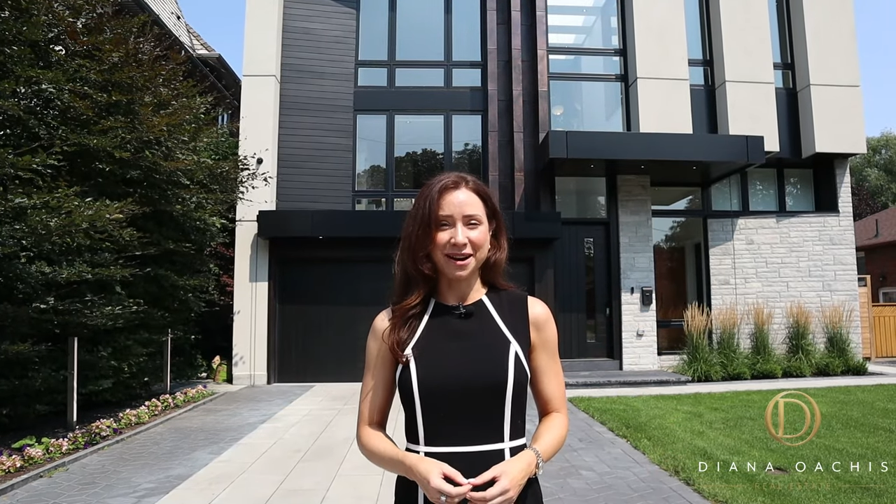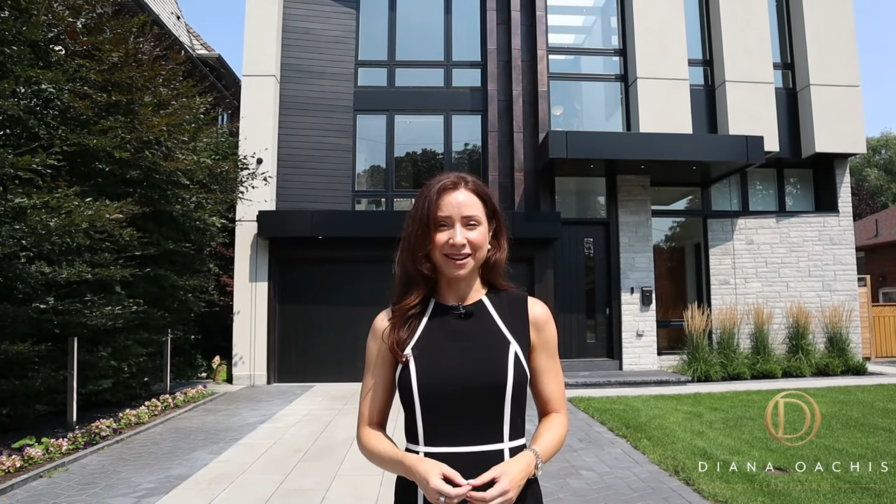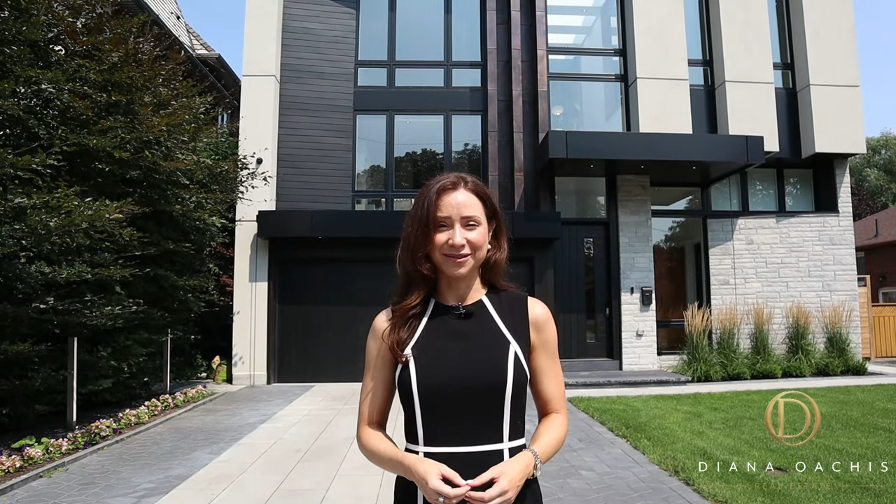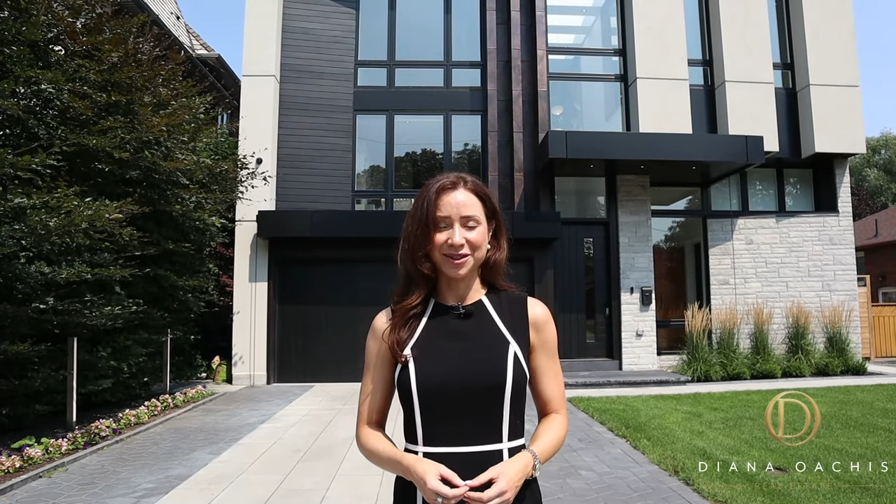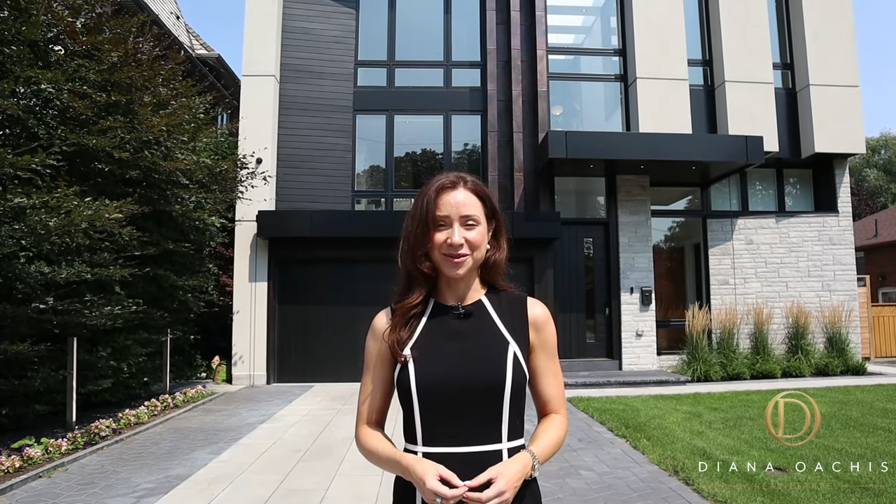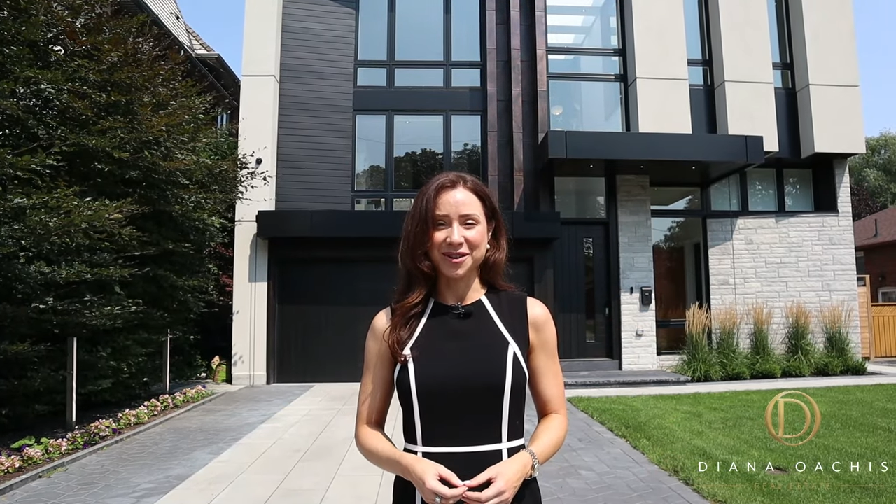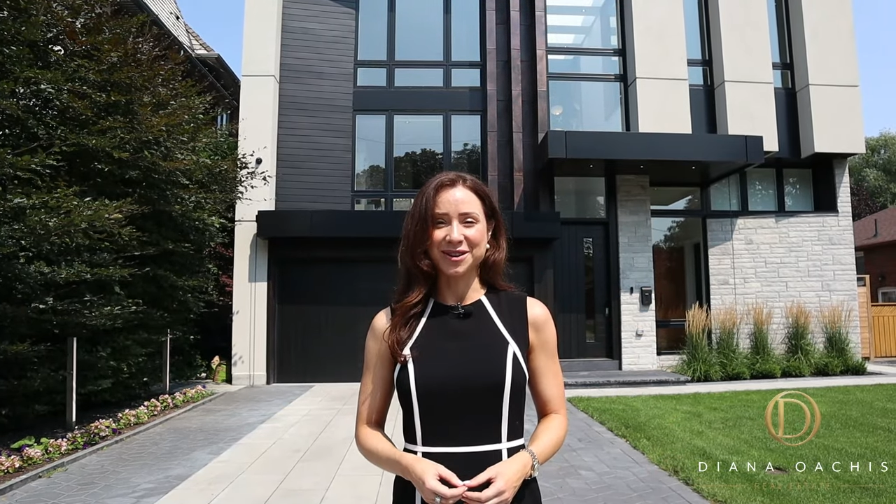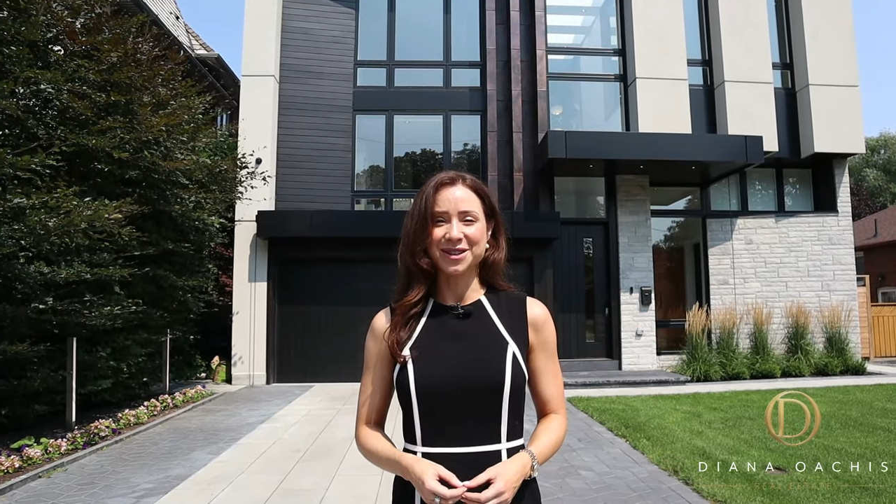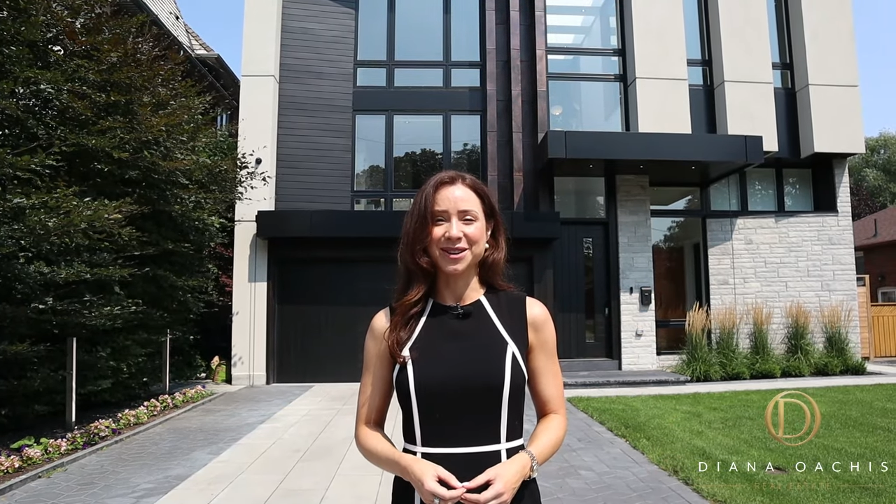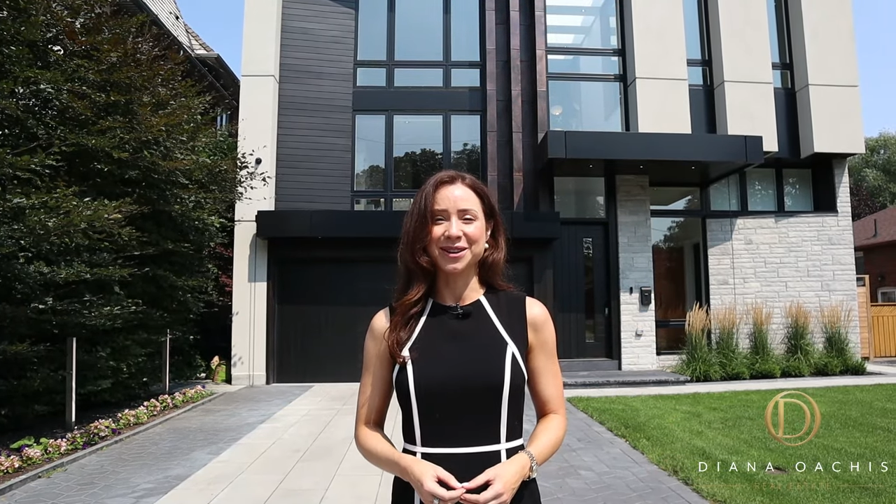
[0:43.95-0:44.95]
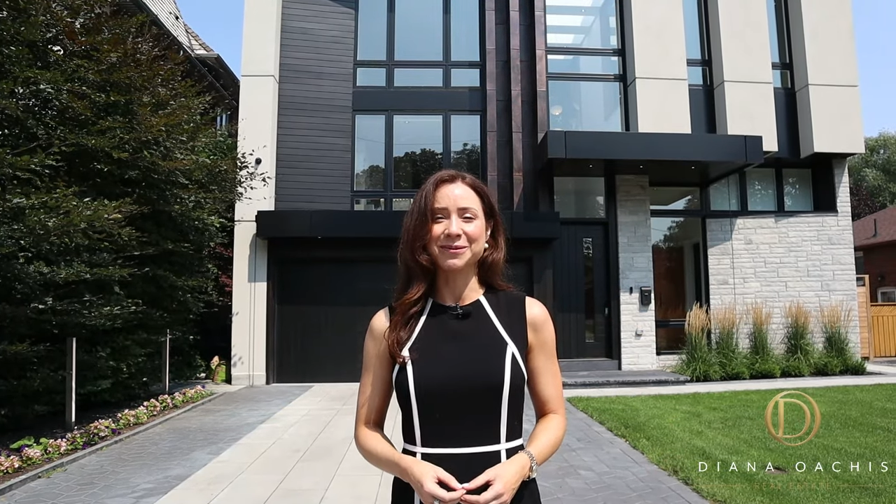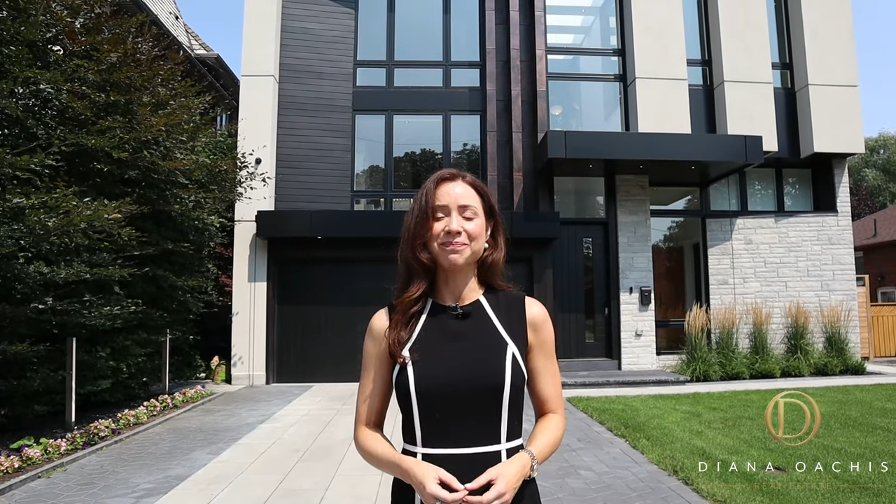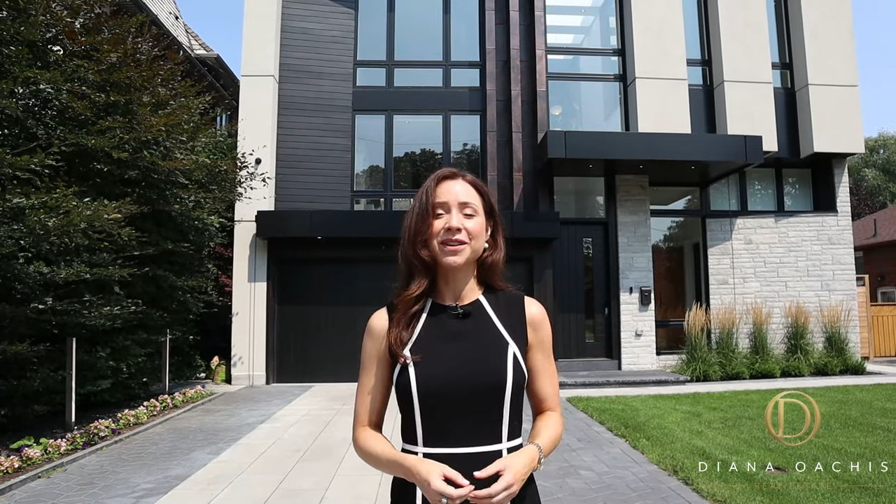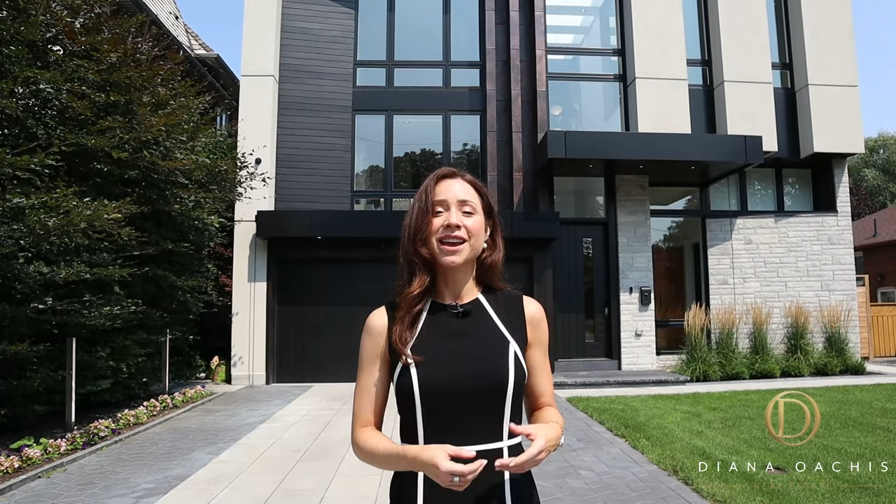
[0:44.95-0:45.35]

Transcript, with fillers: part of Toronto.